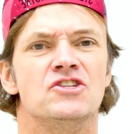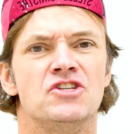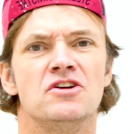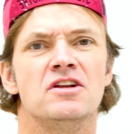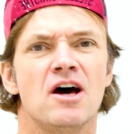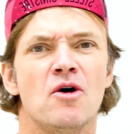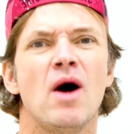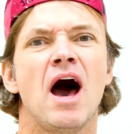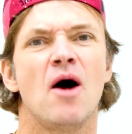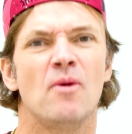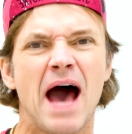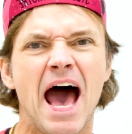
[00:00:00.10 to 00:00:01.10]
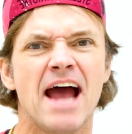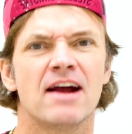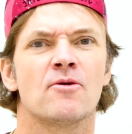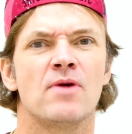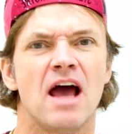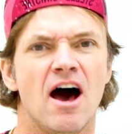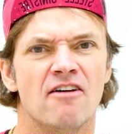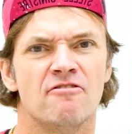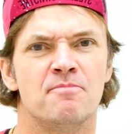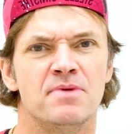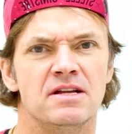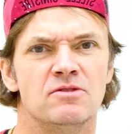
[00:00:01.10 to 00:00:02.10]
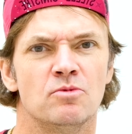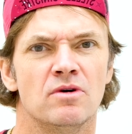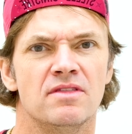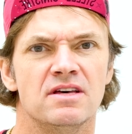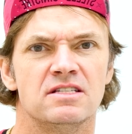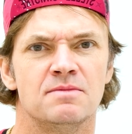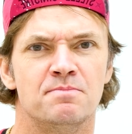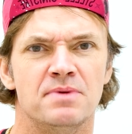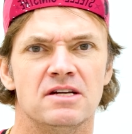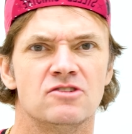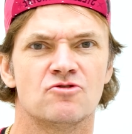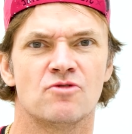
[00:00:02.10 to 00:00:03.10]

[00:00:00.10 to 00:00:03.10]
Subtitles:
Do you know how angry I've been with this beard